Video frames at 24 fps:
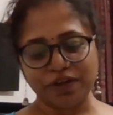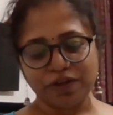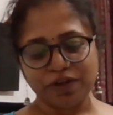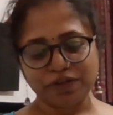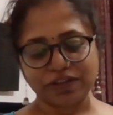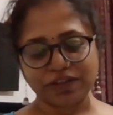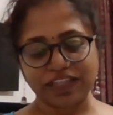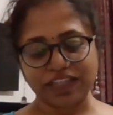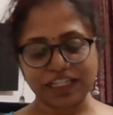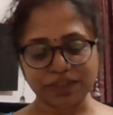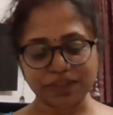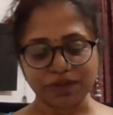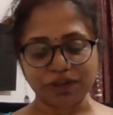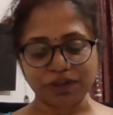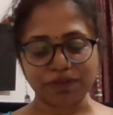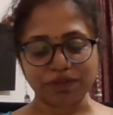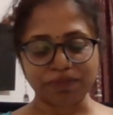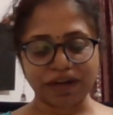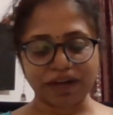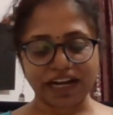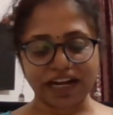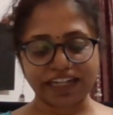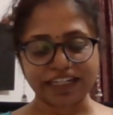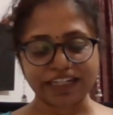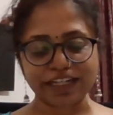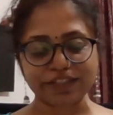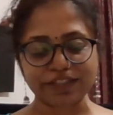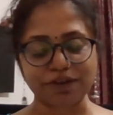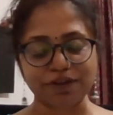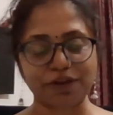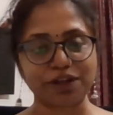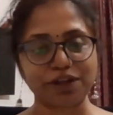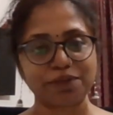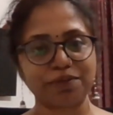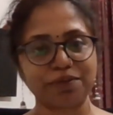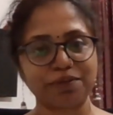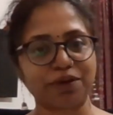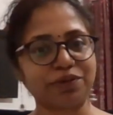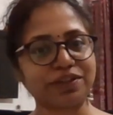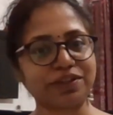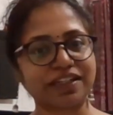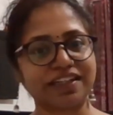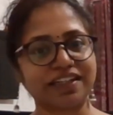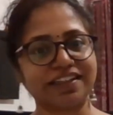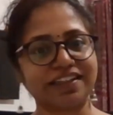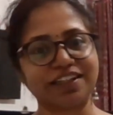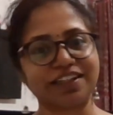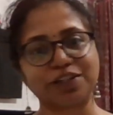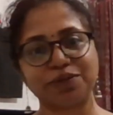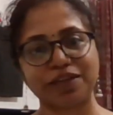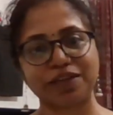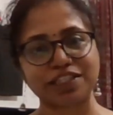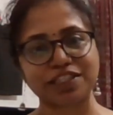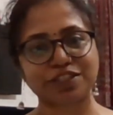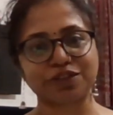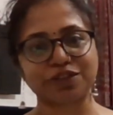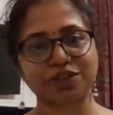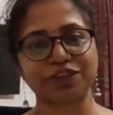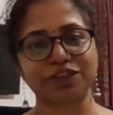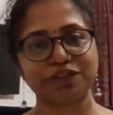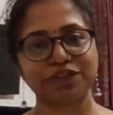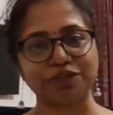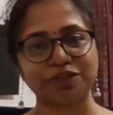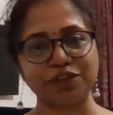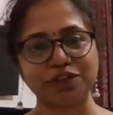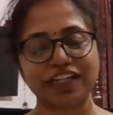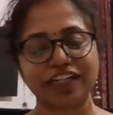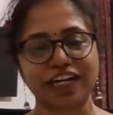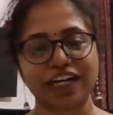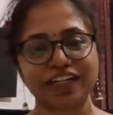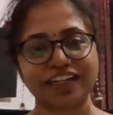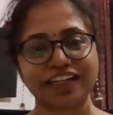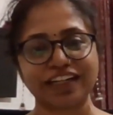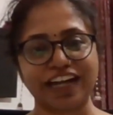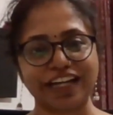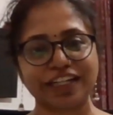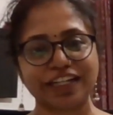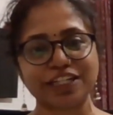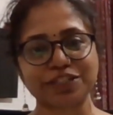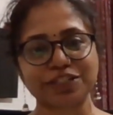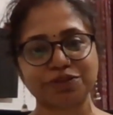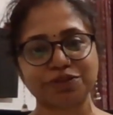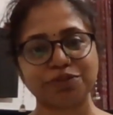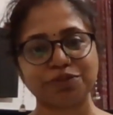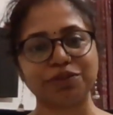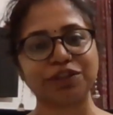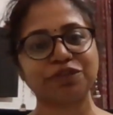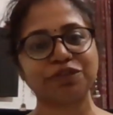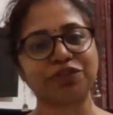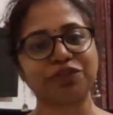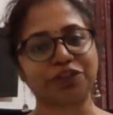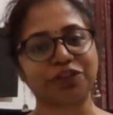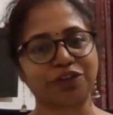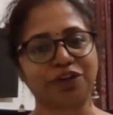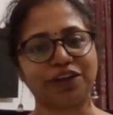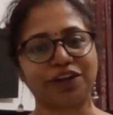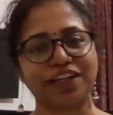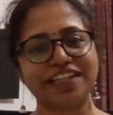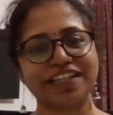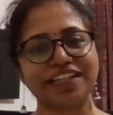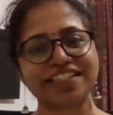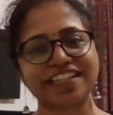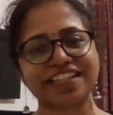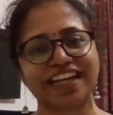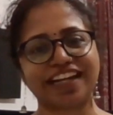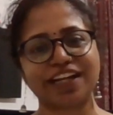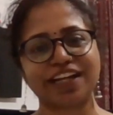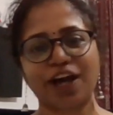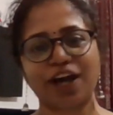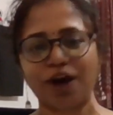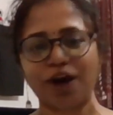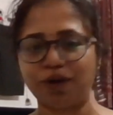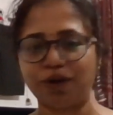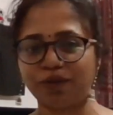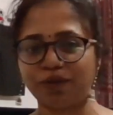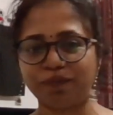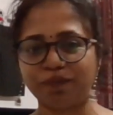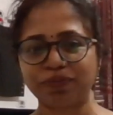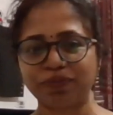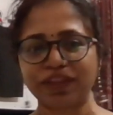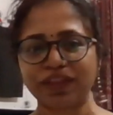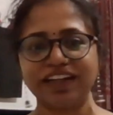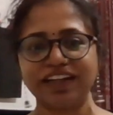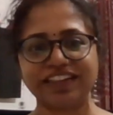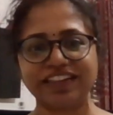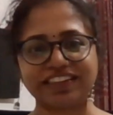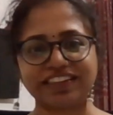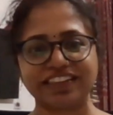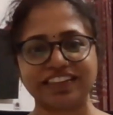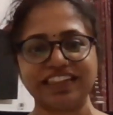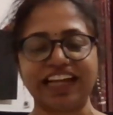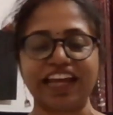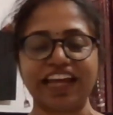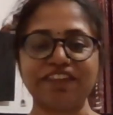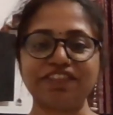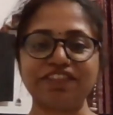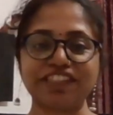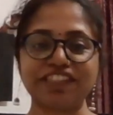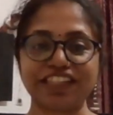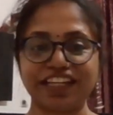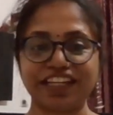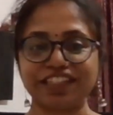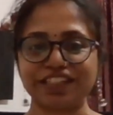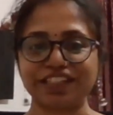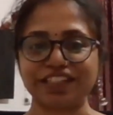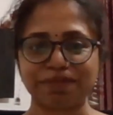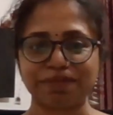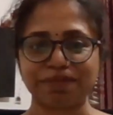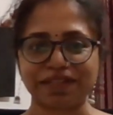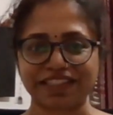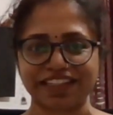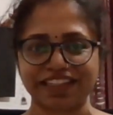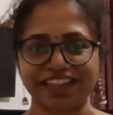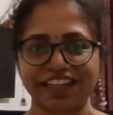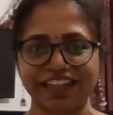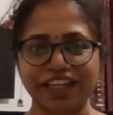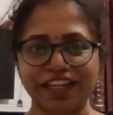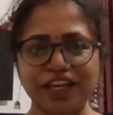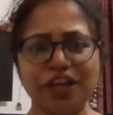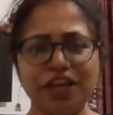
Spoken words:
So that's what Brida is all about: a quest of a young Irish woman for knowledge and how her life changes basically.